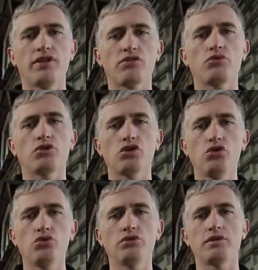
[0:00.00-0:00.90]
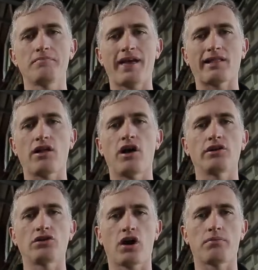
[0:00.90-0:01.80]
This will cool the metal
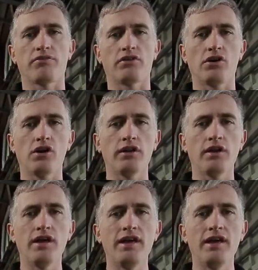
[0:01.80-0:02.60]
on the top of the gun.